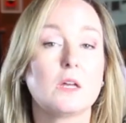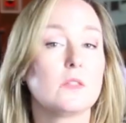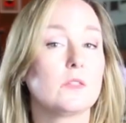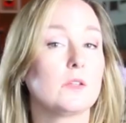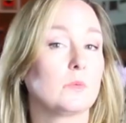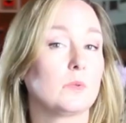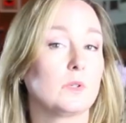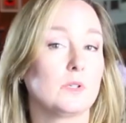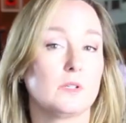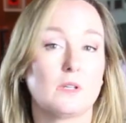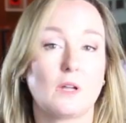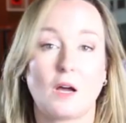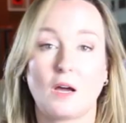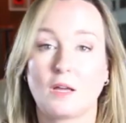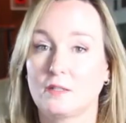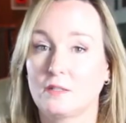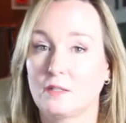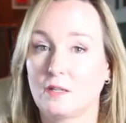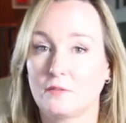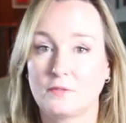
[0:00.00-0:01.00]
There were
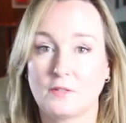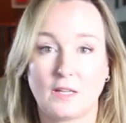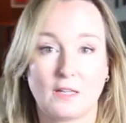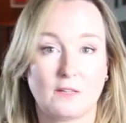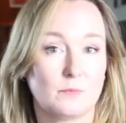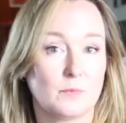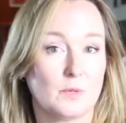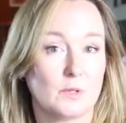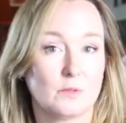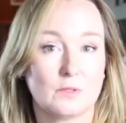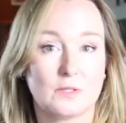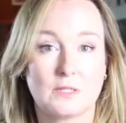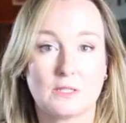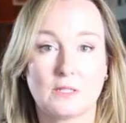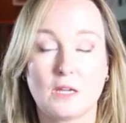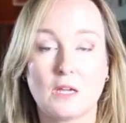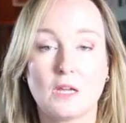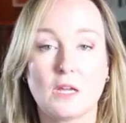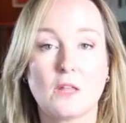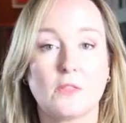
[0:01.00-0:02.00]
not enough
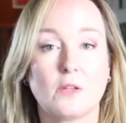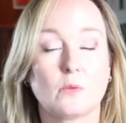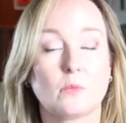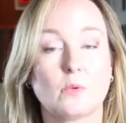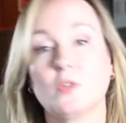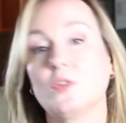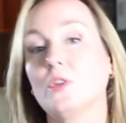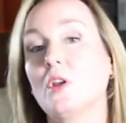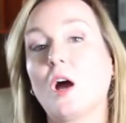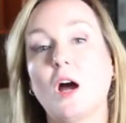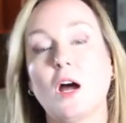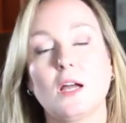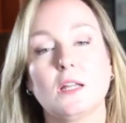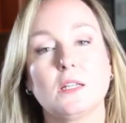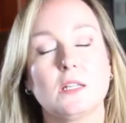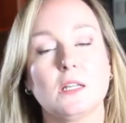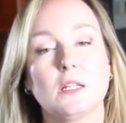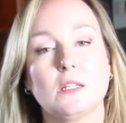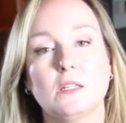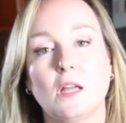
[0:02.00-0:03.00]
lifeboats. There were
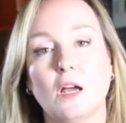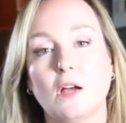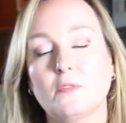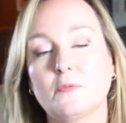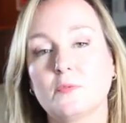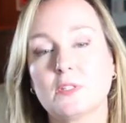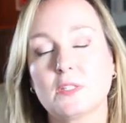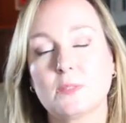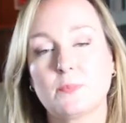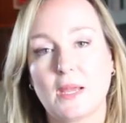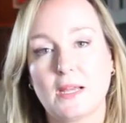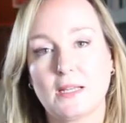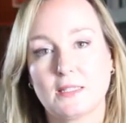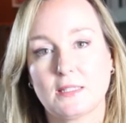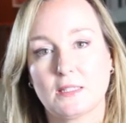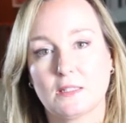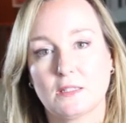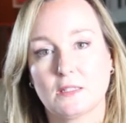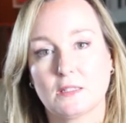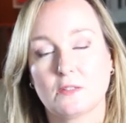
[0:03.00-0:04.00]
not enough
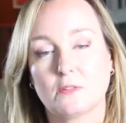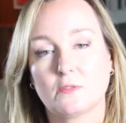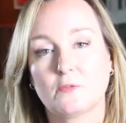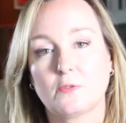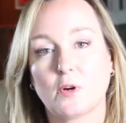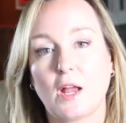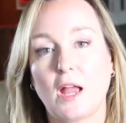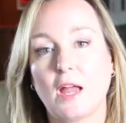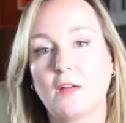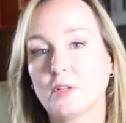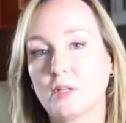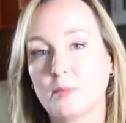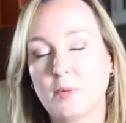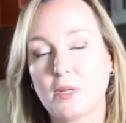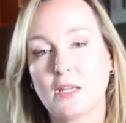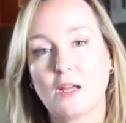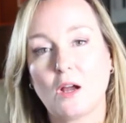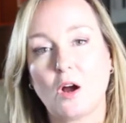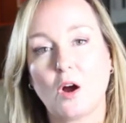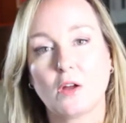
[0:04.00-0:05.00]
spaces for
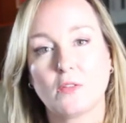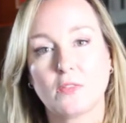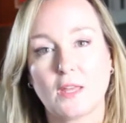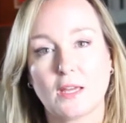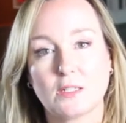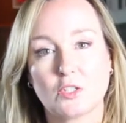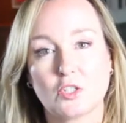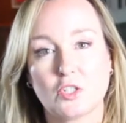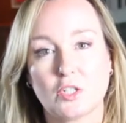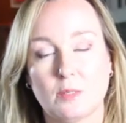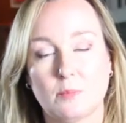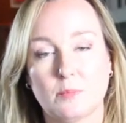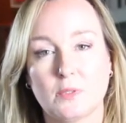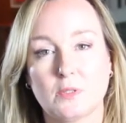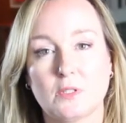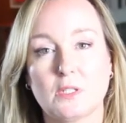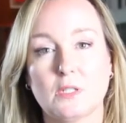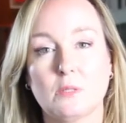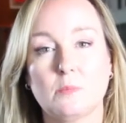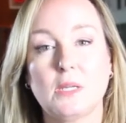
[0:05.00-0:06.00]
everybody on that
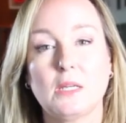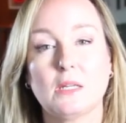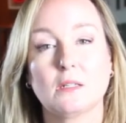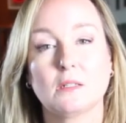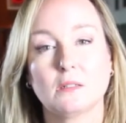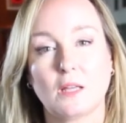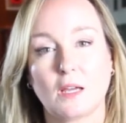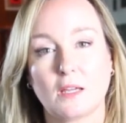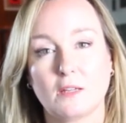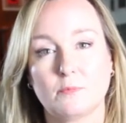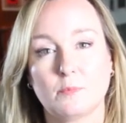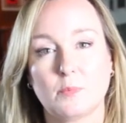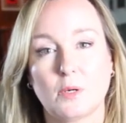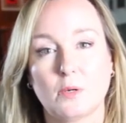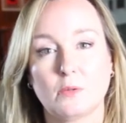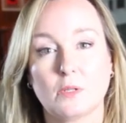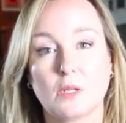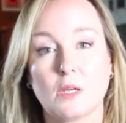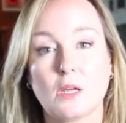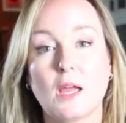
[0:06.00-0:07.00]
ship to be in a
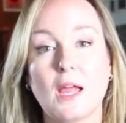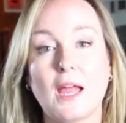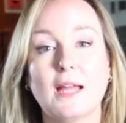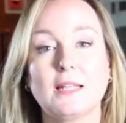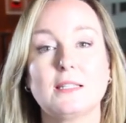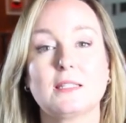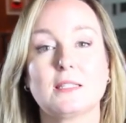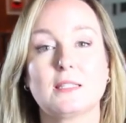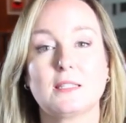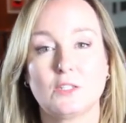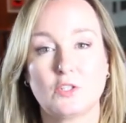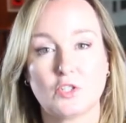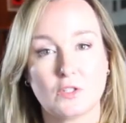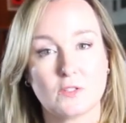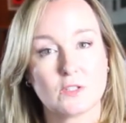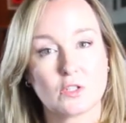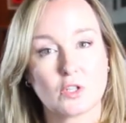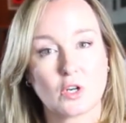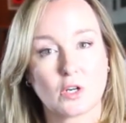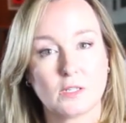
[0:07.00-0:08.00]
lifeboat. And
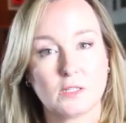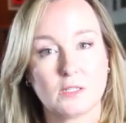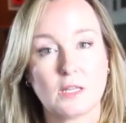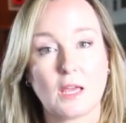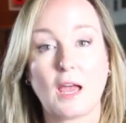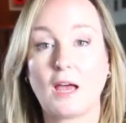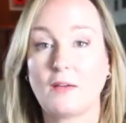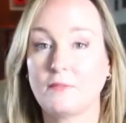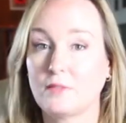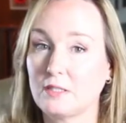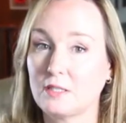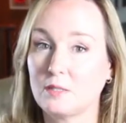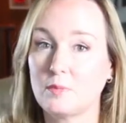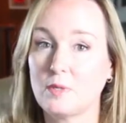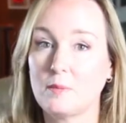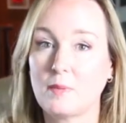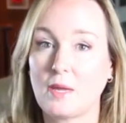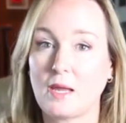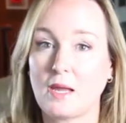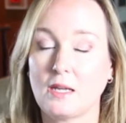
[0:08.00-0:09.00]
decisions started having to
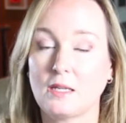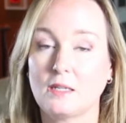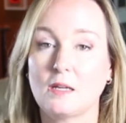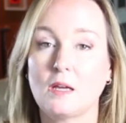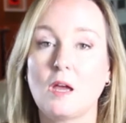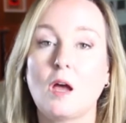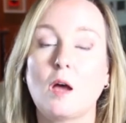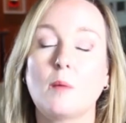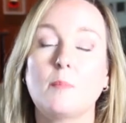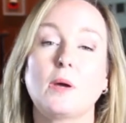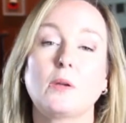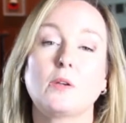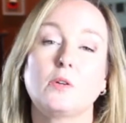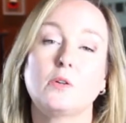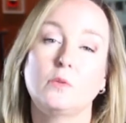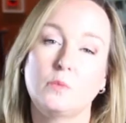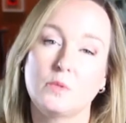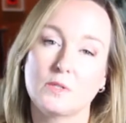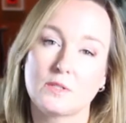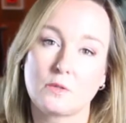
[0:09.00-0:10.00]
be made about
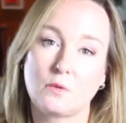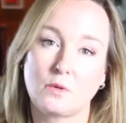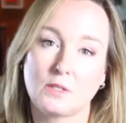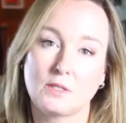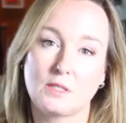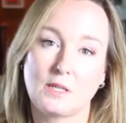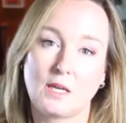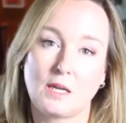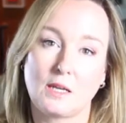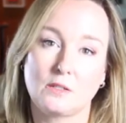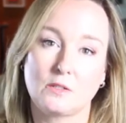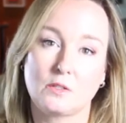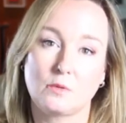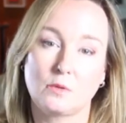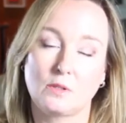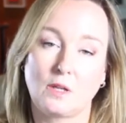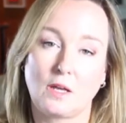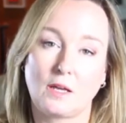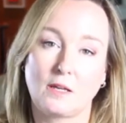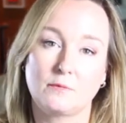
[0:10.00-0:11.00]
who was going to get into
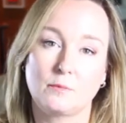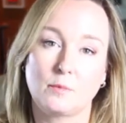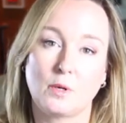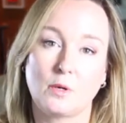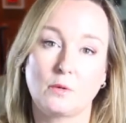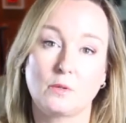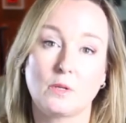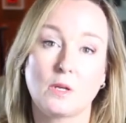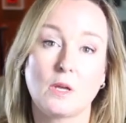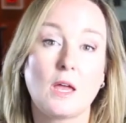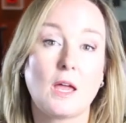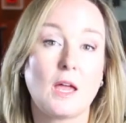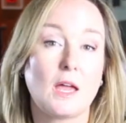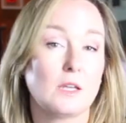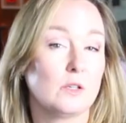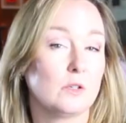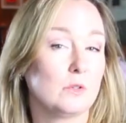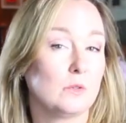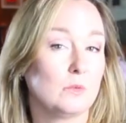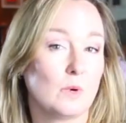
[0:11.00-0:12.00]
a lifeboat
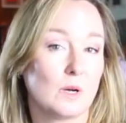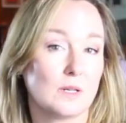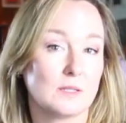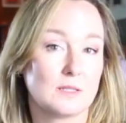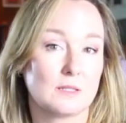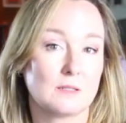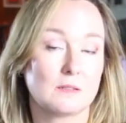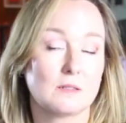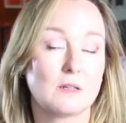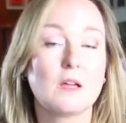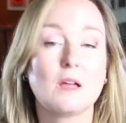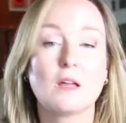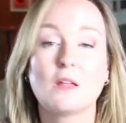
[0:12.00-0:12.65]
and who wasn't.